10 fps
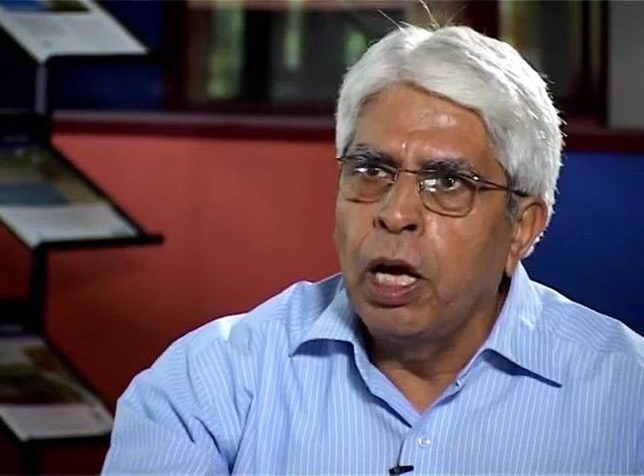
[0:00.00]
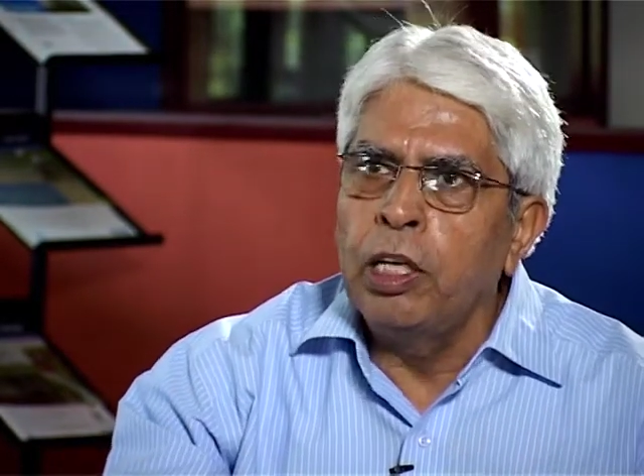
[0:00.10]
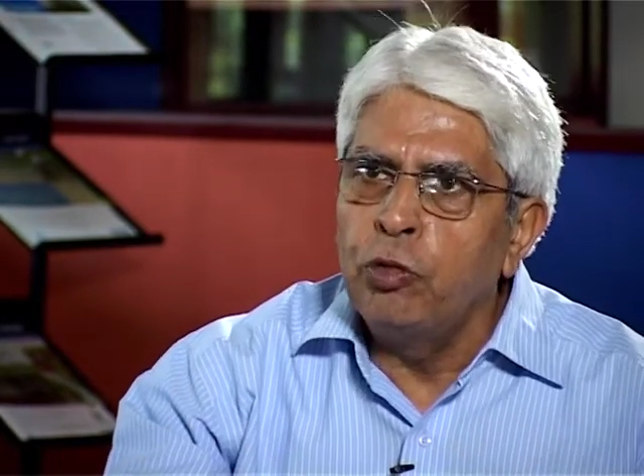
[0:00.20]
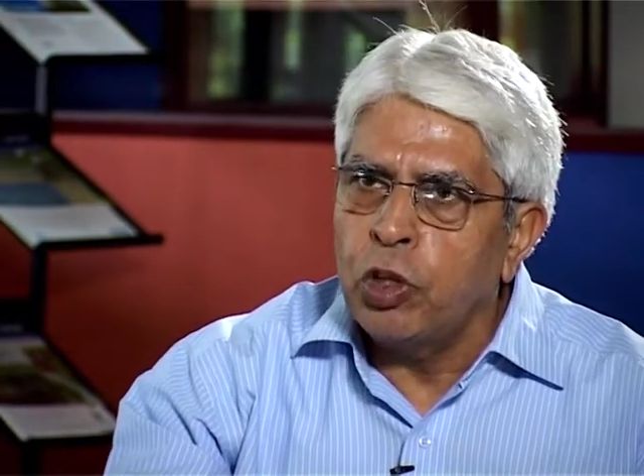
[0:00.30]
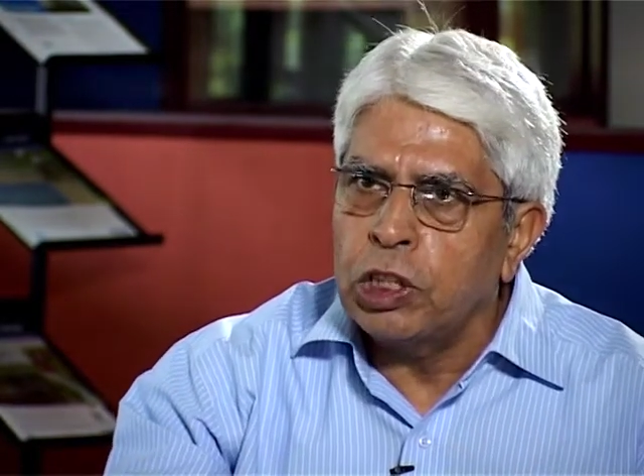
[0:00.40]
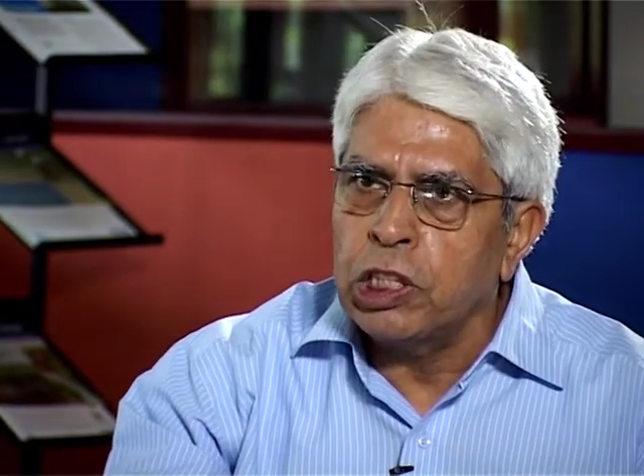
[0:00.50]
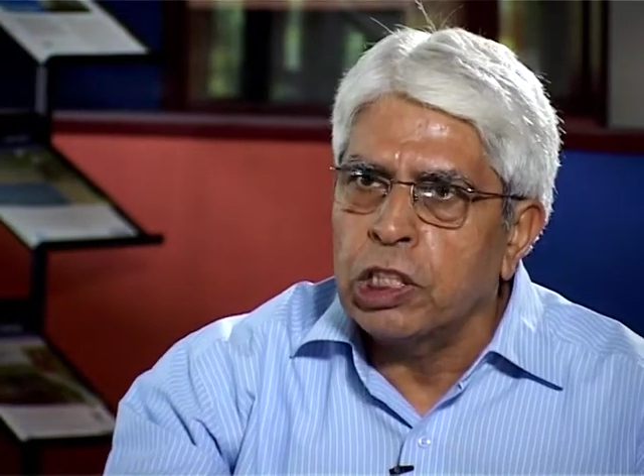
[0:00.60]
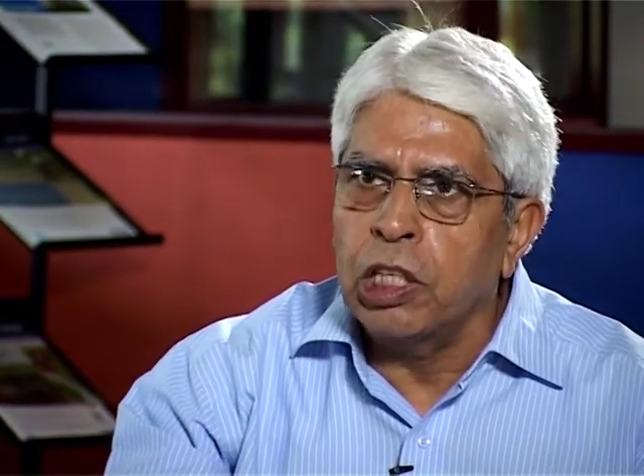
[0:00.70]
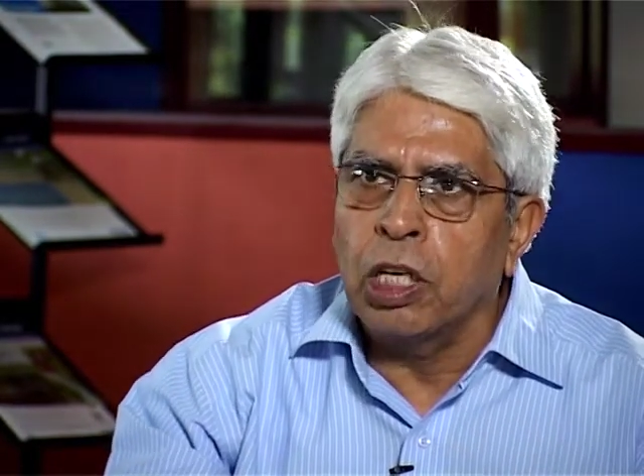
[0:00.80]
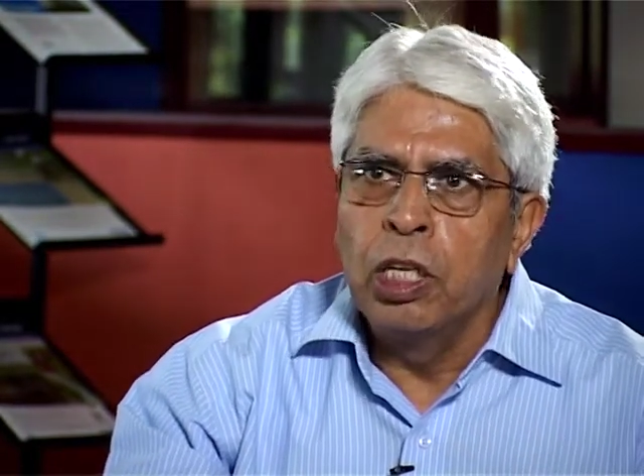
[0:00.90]

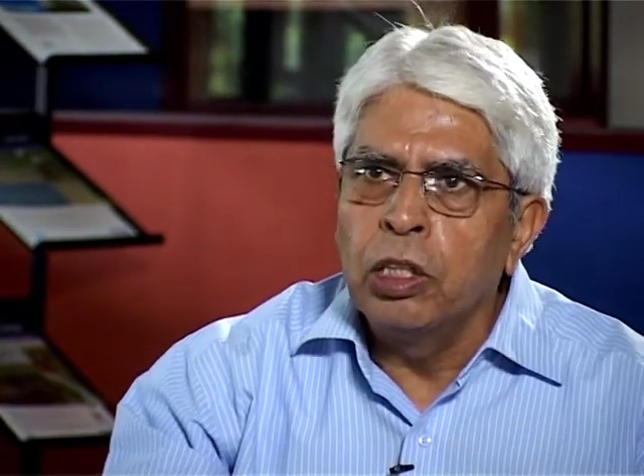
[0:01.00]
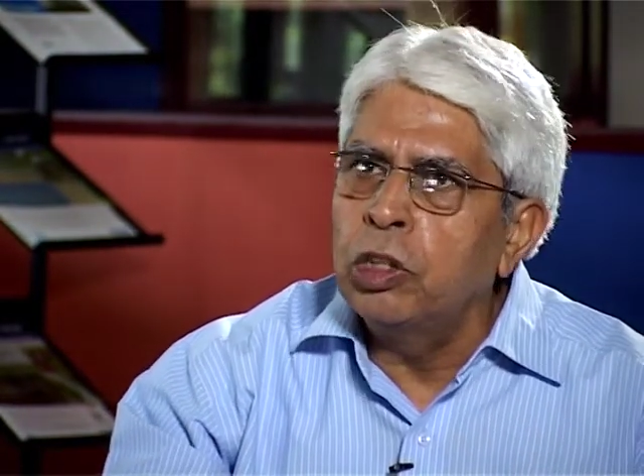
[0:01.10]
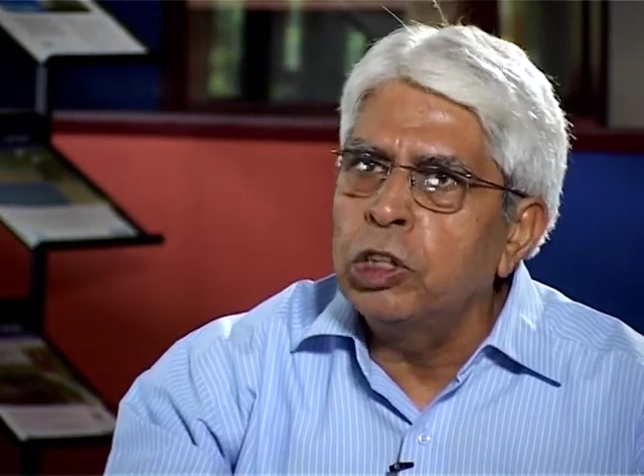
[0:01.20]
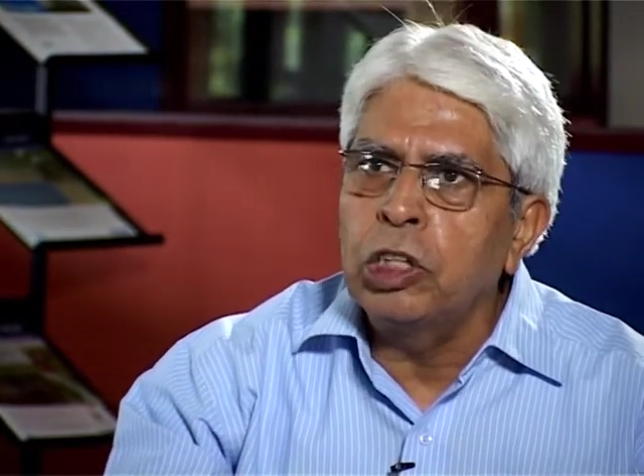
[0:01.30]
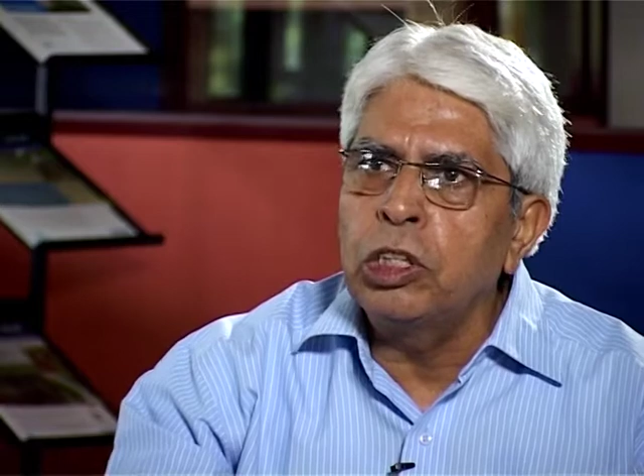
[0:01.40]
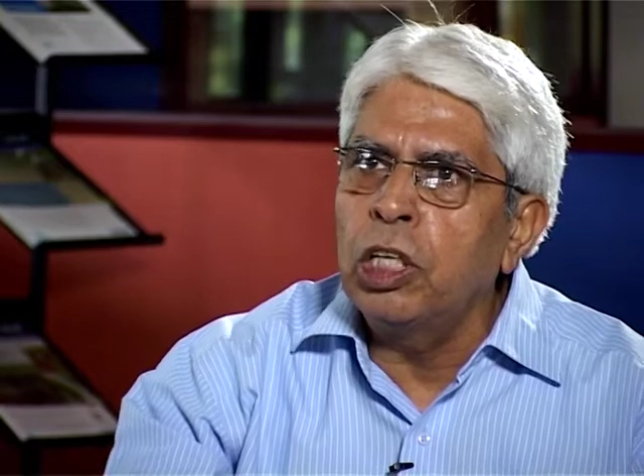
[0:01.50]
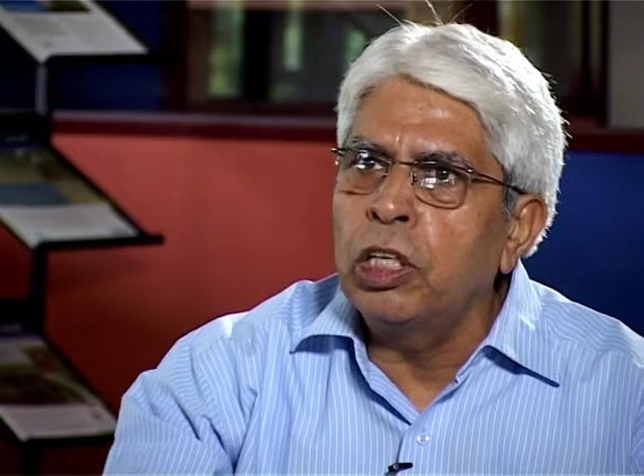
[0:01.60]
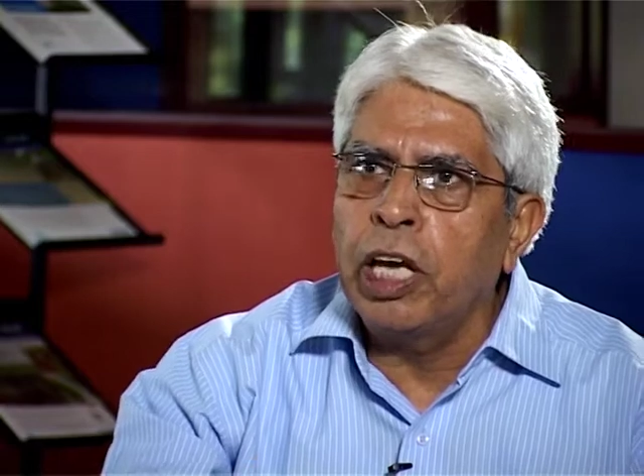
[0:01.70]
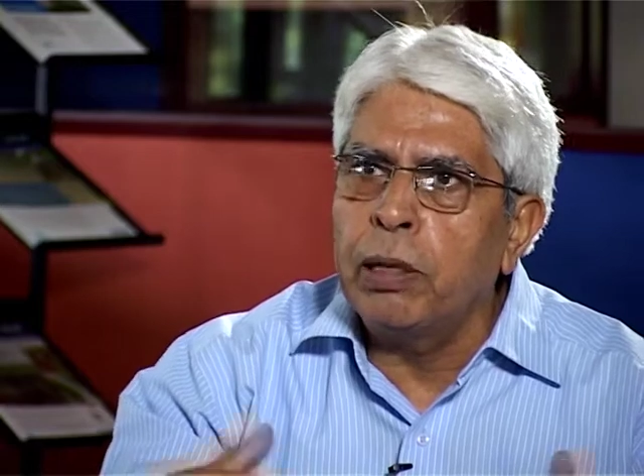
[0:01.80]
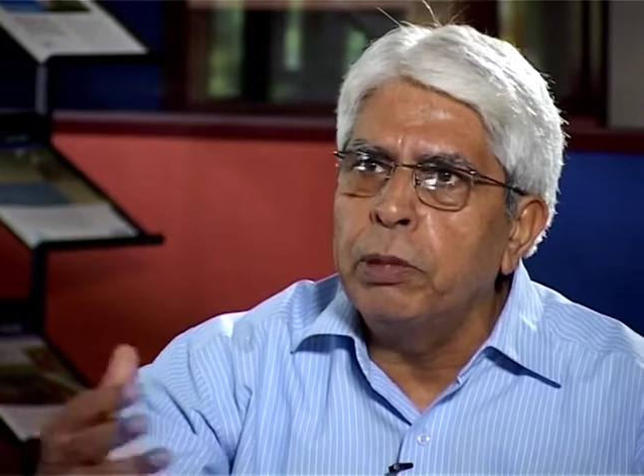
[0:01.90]
infrastructure, this
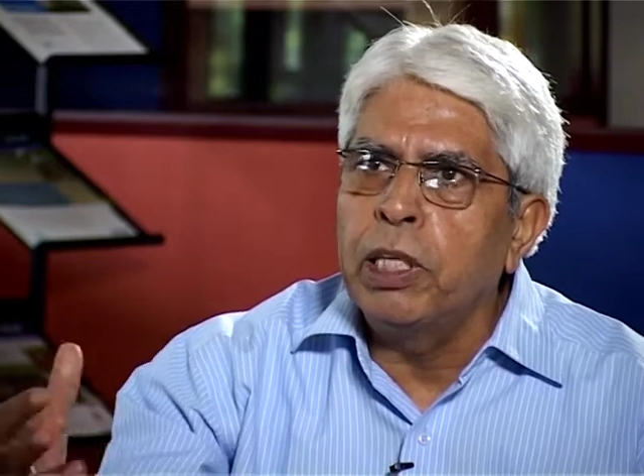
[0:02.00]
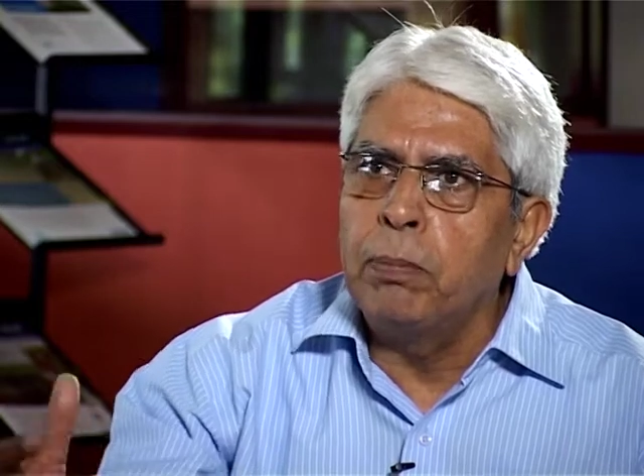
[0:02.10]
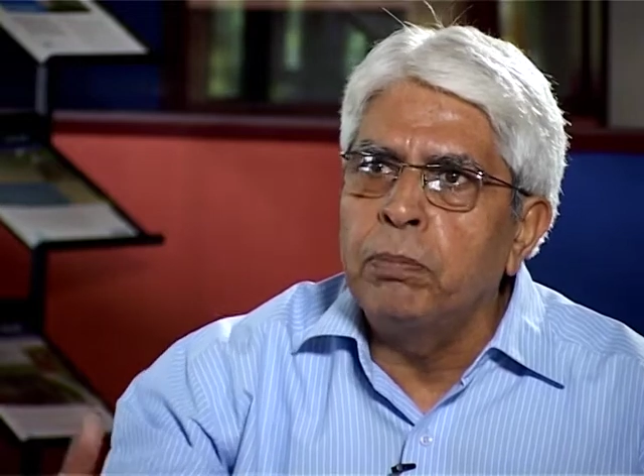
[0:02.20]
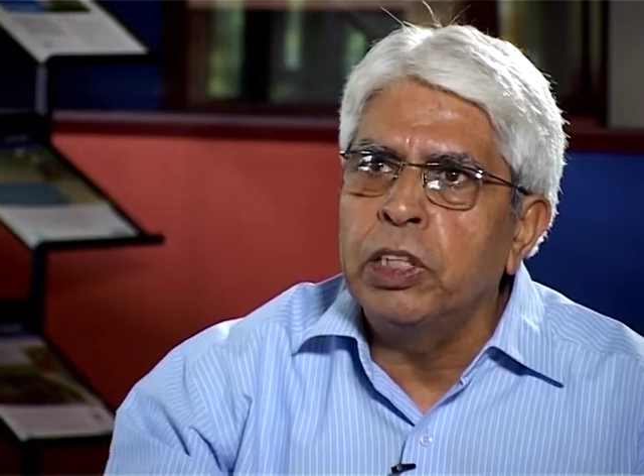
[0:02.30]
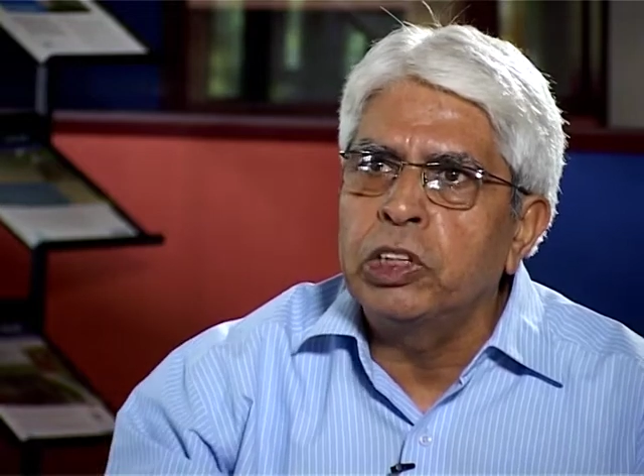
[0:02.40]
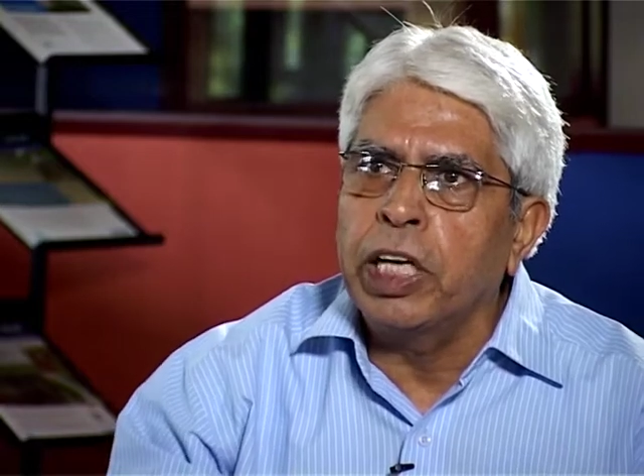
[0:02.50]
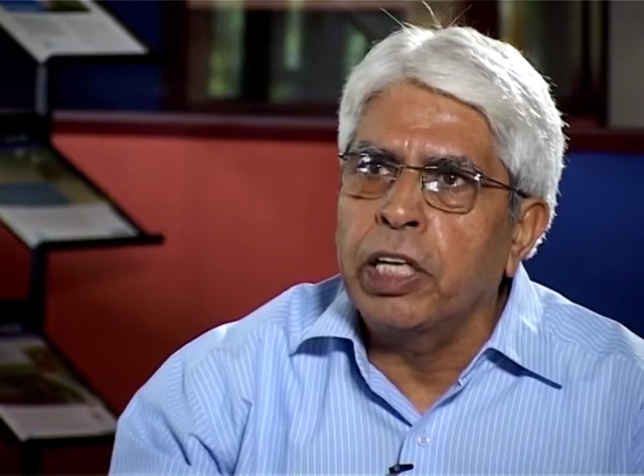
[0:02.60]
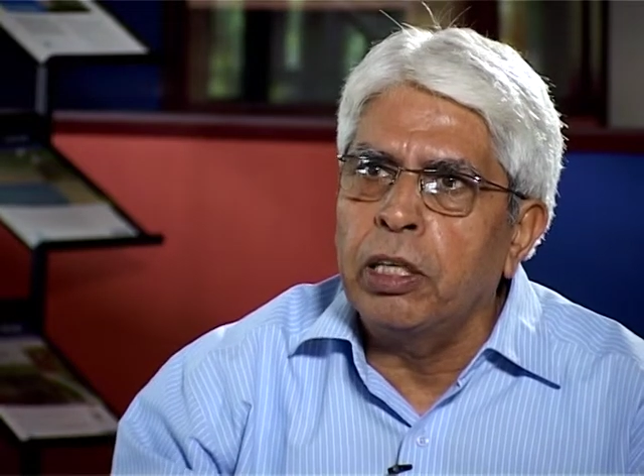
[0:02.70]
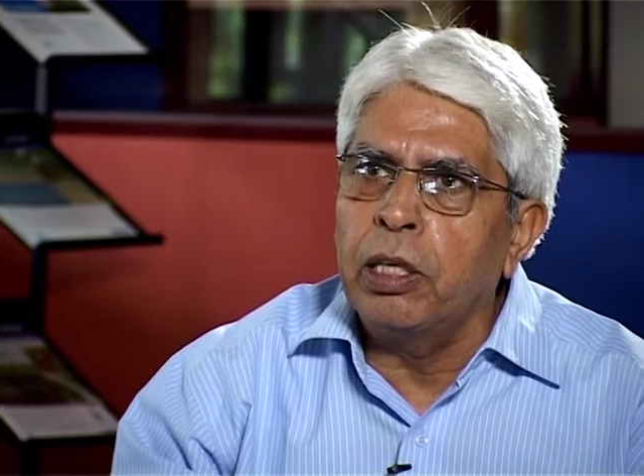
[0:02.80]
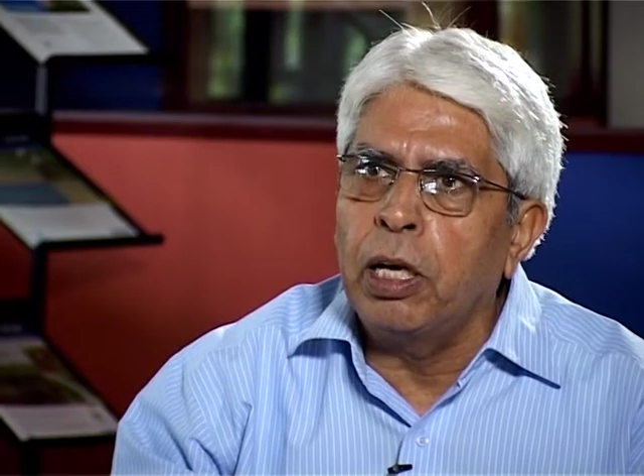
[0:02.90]
region can become a
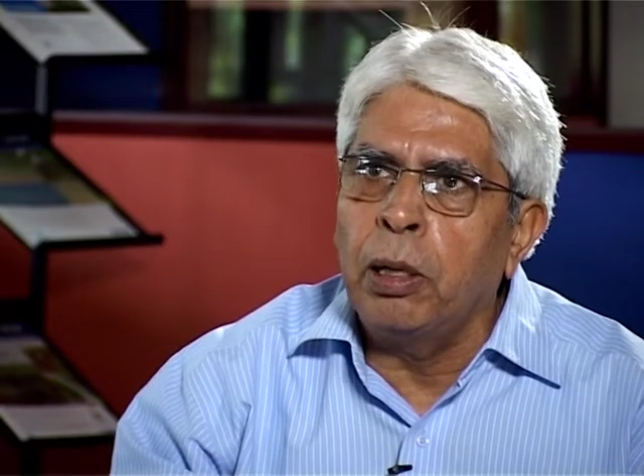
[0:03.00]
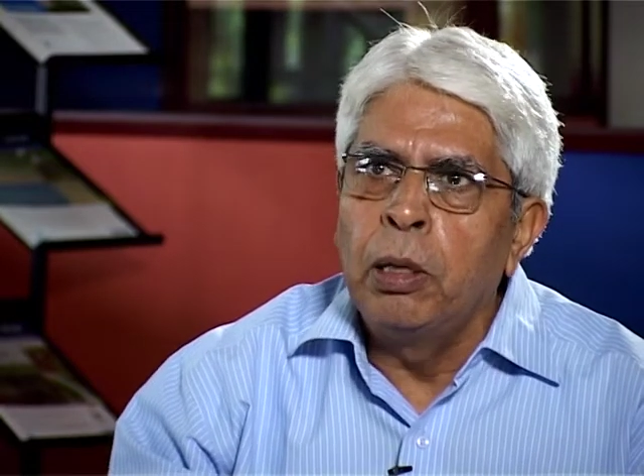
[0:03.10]
second,